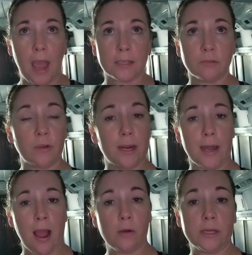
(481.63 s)
As of right
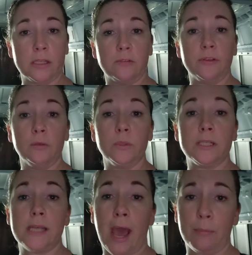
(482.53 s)
now, it is filled
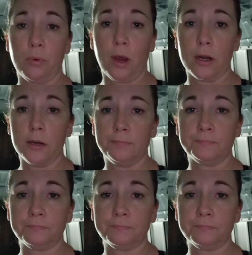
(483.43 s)
with tap water,